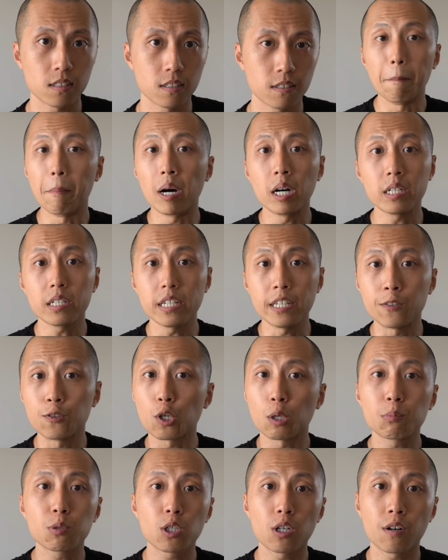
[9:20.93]
But in
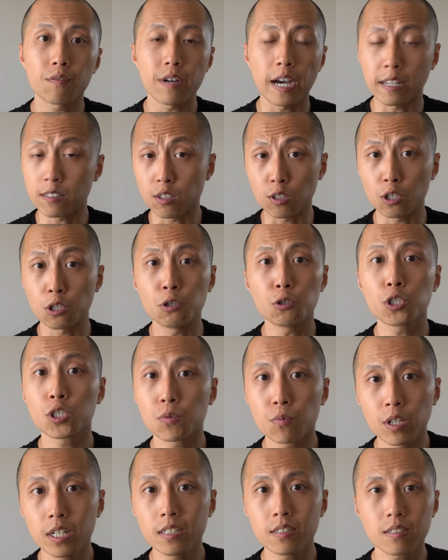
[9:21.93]
terms of execution
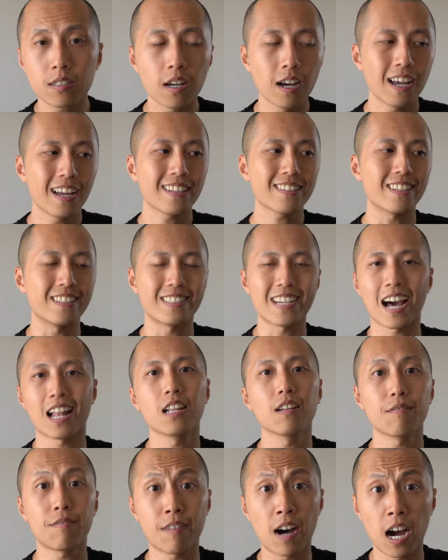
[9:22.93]
risk, the
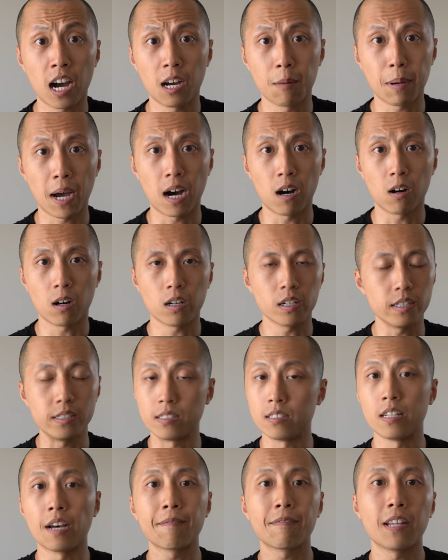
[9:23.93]
talent firepower is
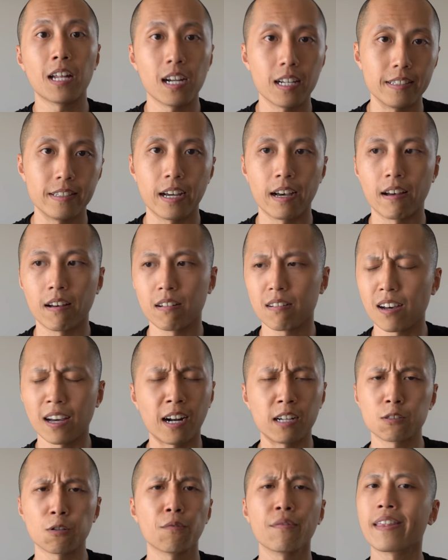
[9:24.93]
definitely there, and
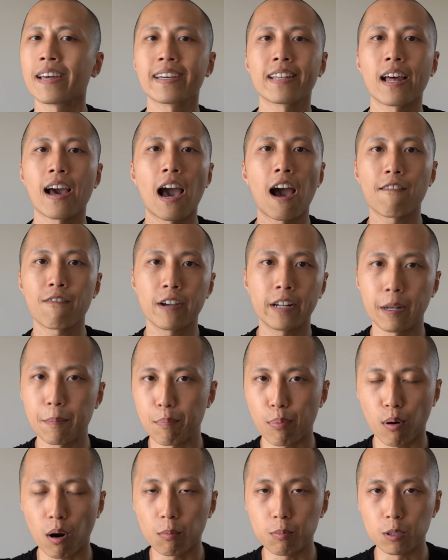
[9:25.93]
I don't think they have any
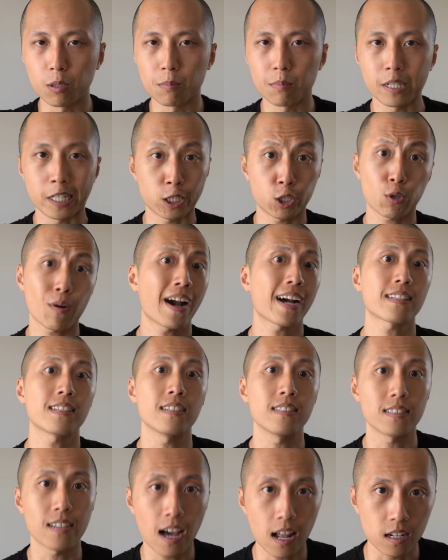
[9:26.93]
problem
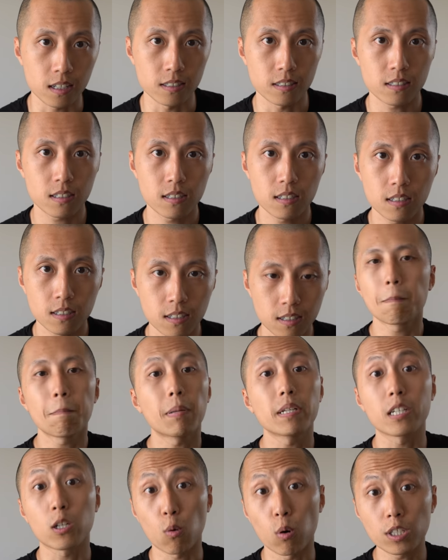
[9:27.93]
attracting talent. But
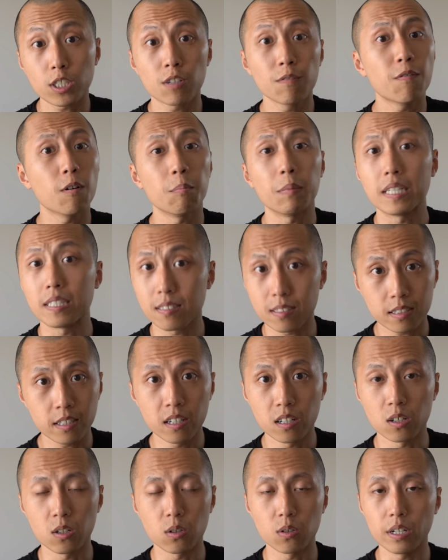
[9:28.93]
the question for me
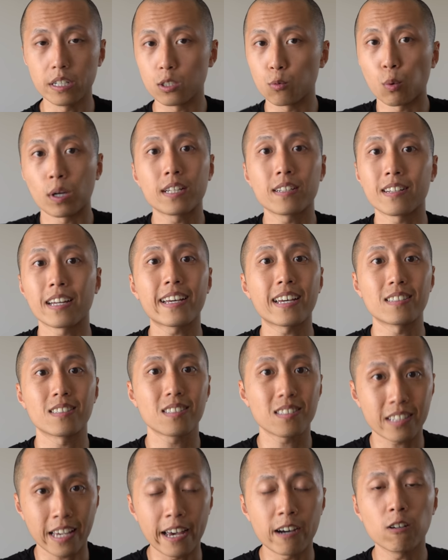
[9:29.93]
still is whether they can
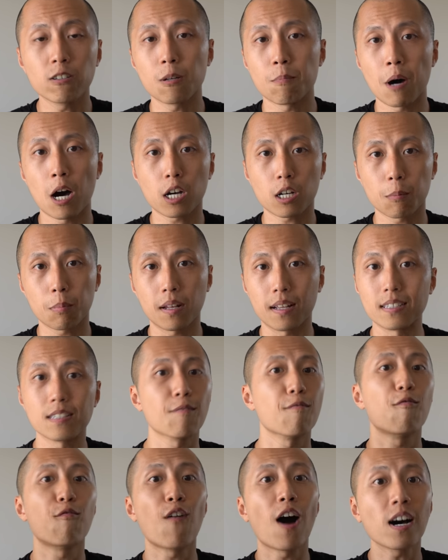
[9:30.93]
scale the marketplace
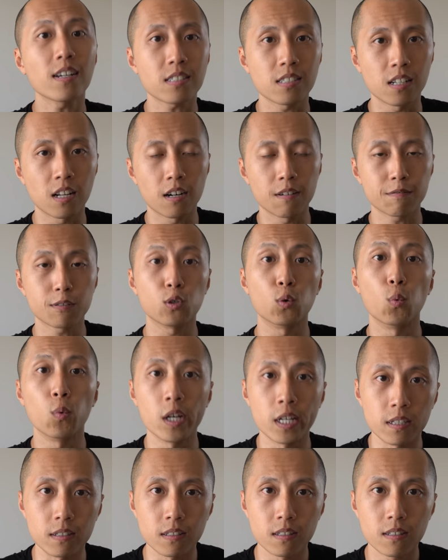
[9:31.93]
fast enough to
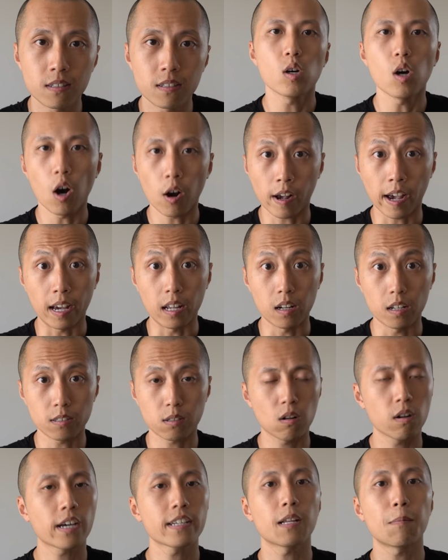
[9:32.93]
win. Okay, let's
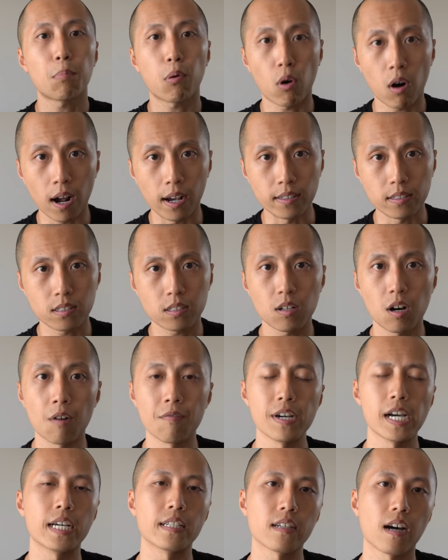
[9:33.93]
look at the price of
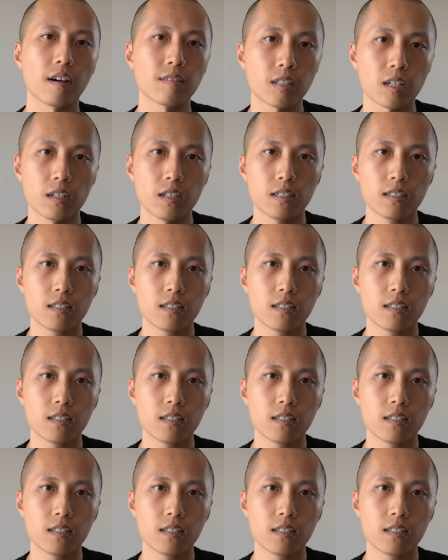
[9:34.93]
Airtasker.